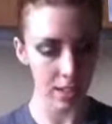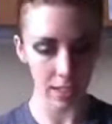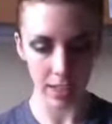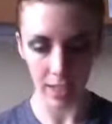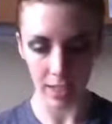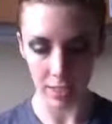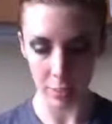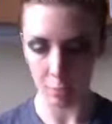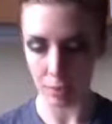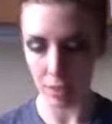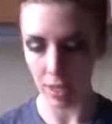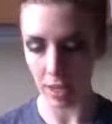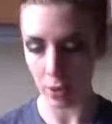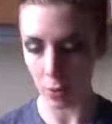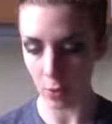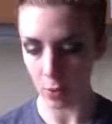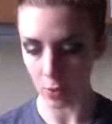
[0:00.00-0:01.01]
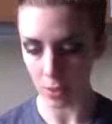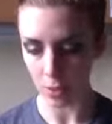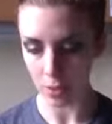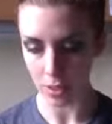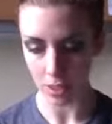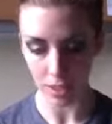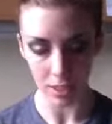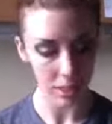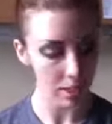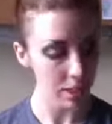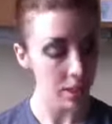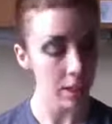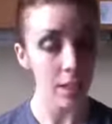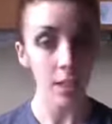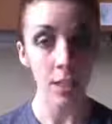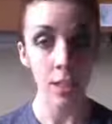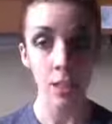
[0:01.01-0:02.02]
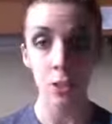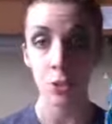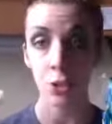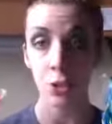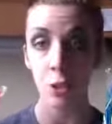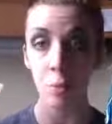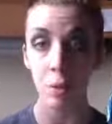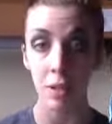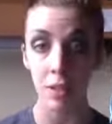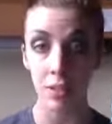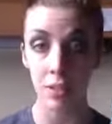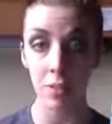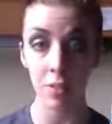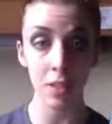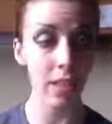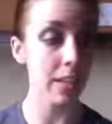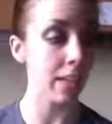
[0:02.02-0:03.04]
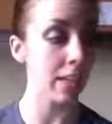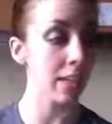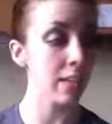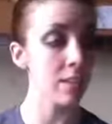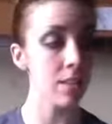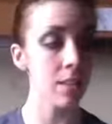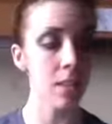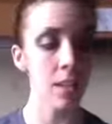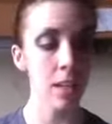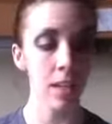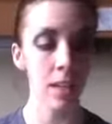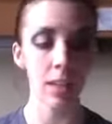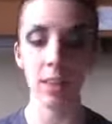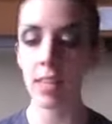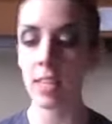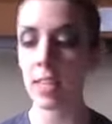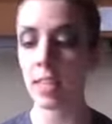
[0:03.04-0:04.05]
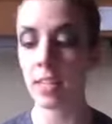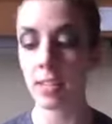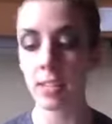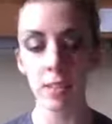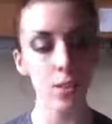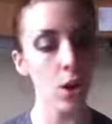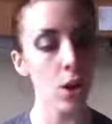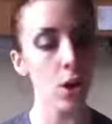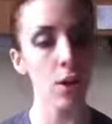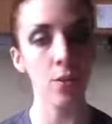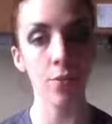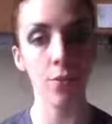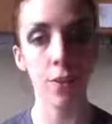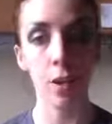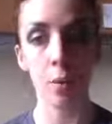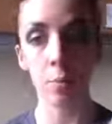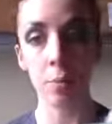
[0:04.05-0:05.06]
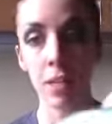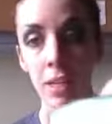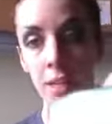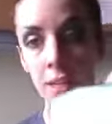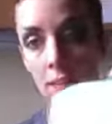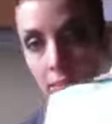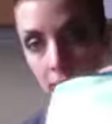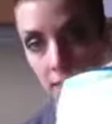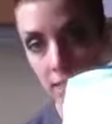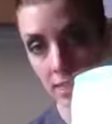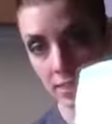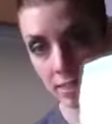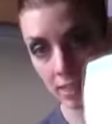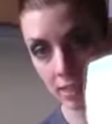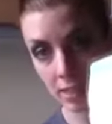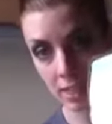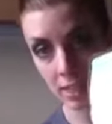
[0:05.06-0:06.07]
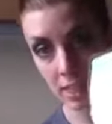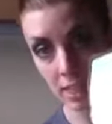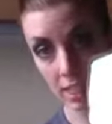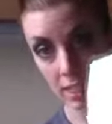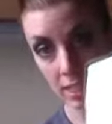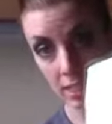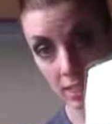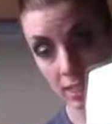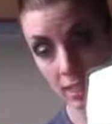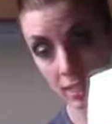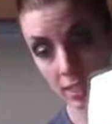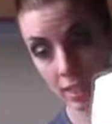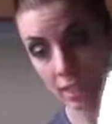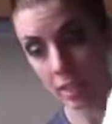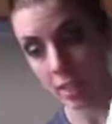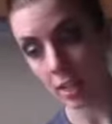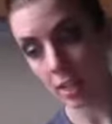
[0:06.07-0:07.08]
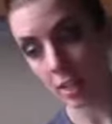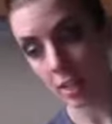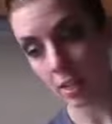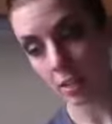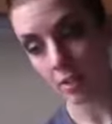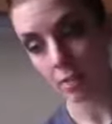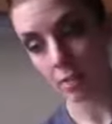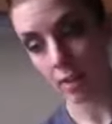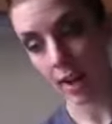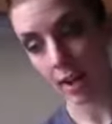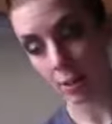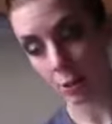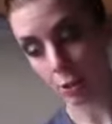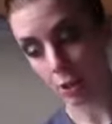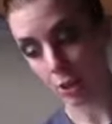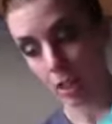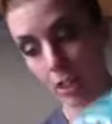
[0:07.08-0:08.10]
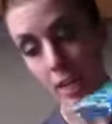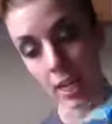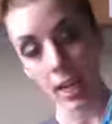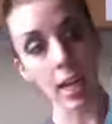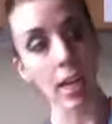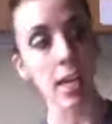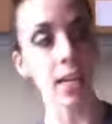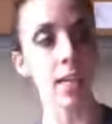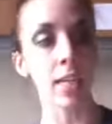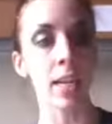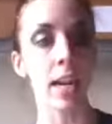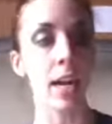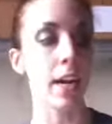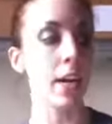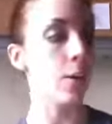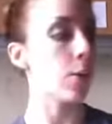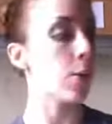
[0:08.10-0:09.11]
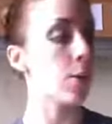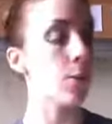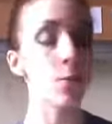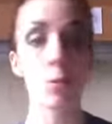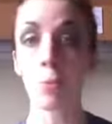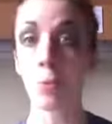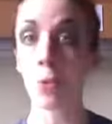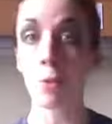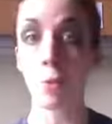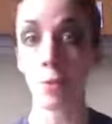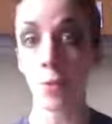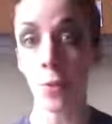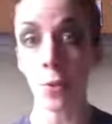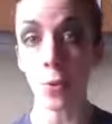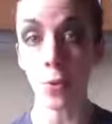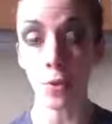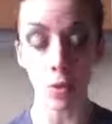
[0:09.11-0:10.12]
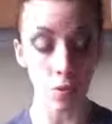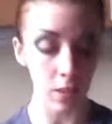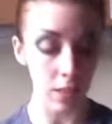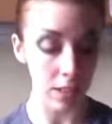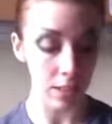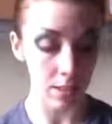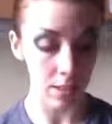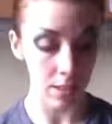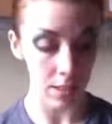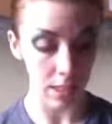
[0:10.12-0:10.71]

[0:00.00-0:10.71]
yet, but I ordered two pairs of leggings. These are from East Knitting Fashion, and I heard some good reviews of East